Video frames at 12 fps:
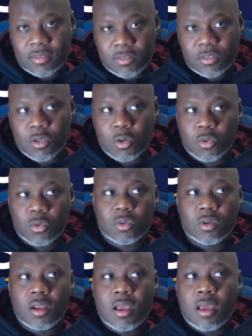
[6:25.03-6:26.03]
So
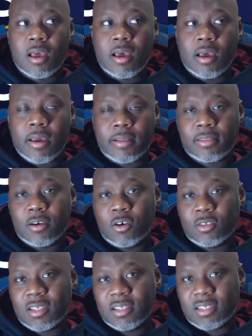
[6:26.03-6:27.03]
the
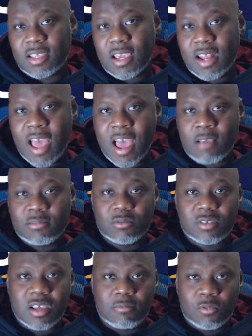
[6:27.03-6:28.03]
Authenticator app, she was
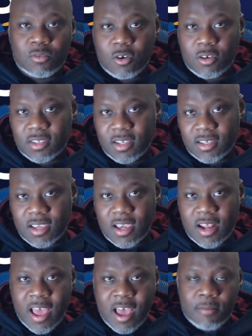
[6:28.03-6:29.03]
able to use the Authenticator
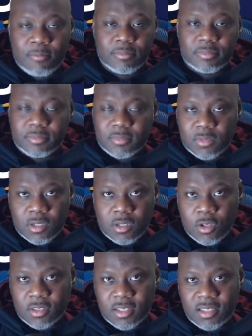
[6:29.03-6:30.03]
app,
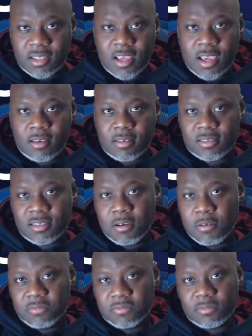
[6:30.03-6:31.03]
authenticate herself,
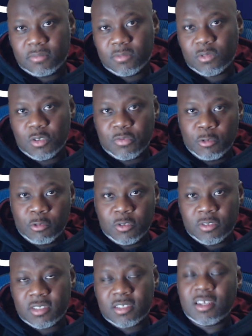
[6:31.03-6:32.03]
the root
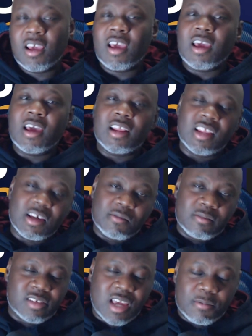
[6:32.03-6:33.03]
user. Then we
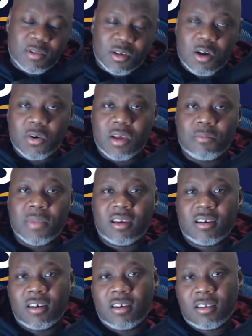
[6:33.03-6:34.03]
was able to go and make
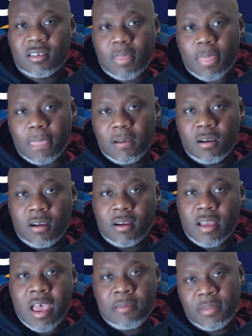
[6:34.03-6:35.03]
her
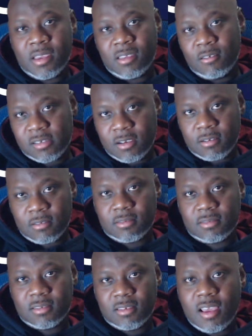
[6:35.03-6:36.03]
admin user.
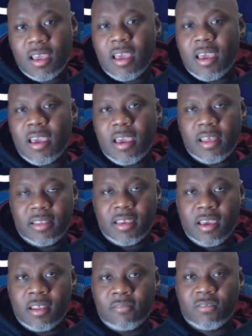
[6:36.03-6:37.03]
And
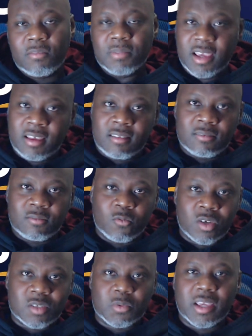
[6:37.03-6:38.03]
then from then,
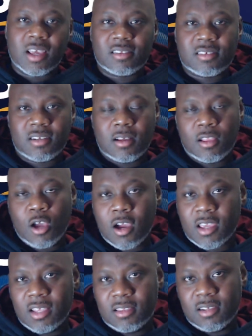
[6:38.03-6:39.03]
once we get into the log
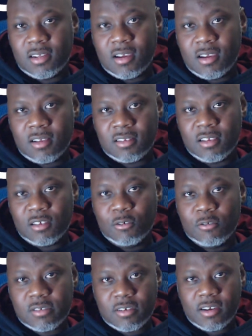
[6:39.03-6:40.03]
into the
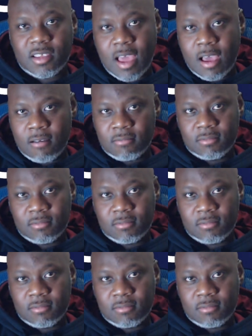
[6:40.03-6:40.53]
user account